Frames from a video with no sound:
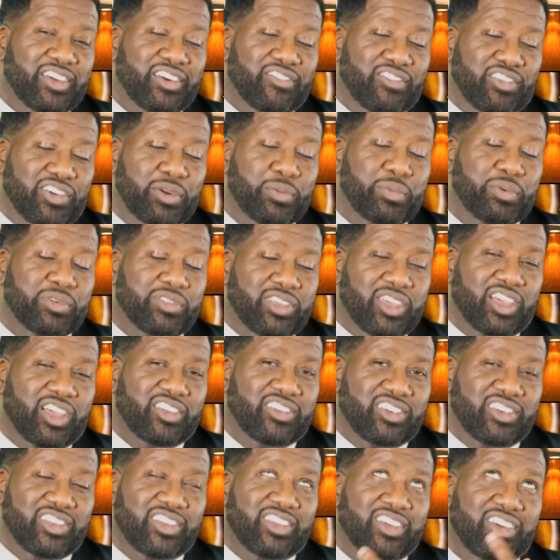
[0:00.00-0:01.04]
for the
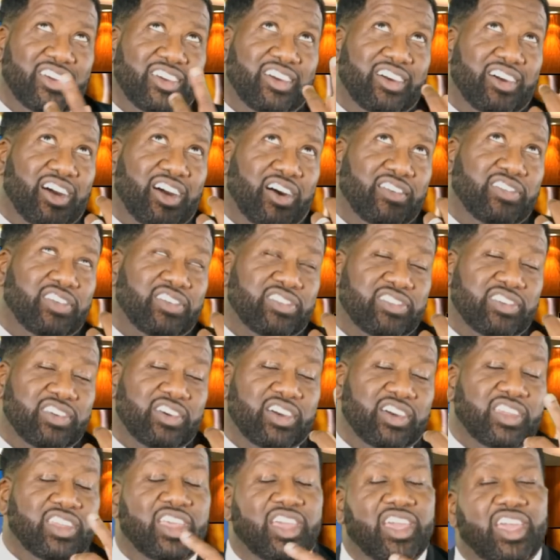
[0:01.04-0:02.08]
protection of the
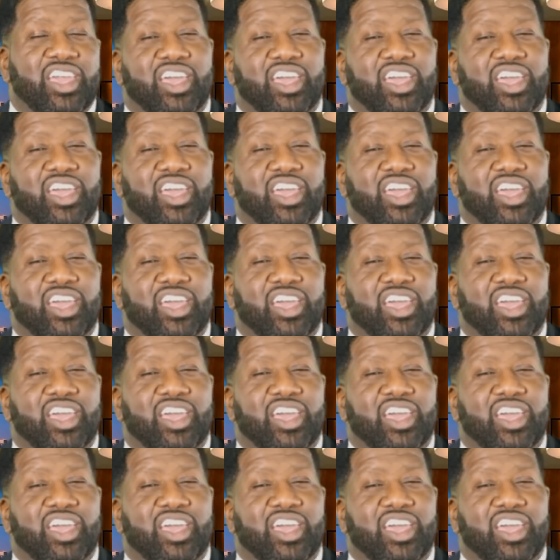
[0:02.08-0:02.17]
sun.